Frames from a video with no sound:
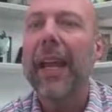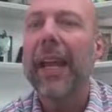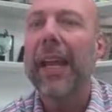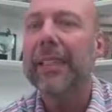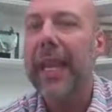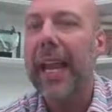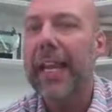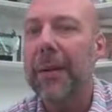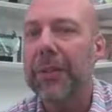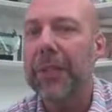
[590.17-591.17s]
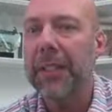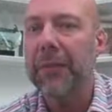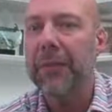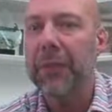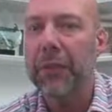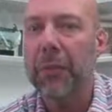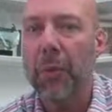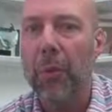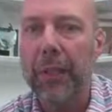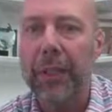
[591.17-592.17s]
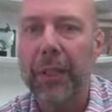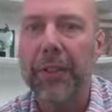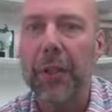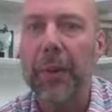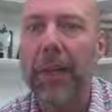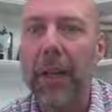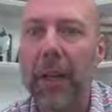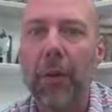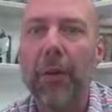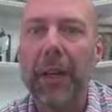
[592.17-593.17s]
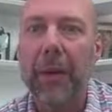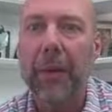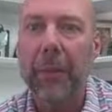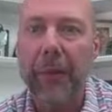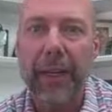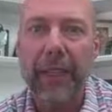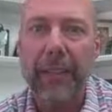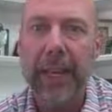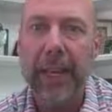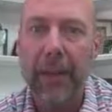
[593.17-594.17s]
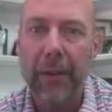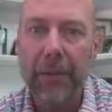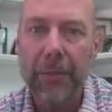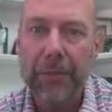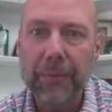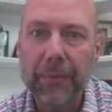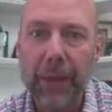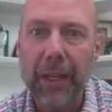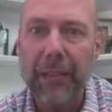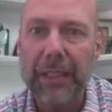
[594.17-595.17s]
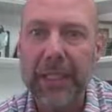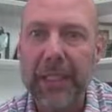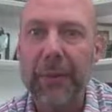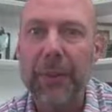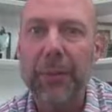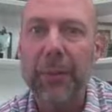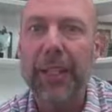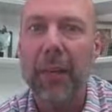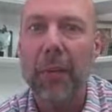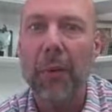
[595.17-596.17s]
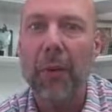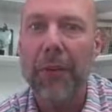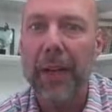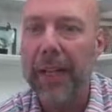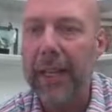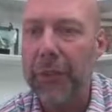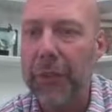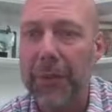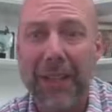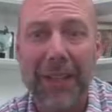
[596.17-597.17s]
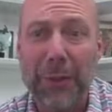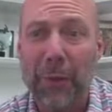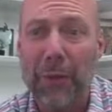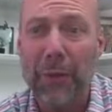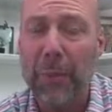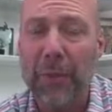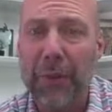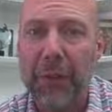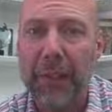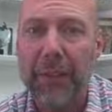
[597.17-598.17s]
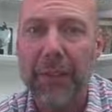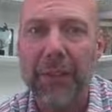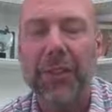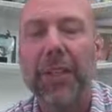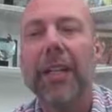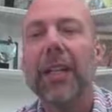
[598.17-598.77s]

And it's an 80% conventional mortgage, so we know that it appraised. Now, we can even see that it was with Delmar Financial, and that's one of our preferred lenders.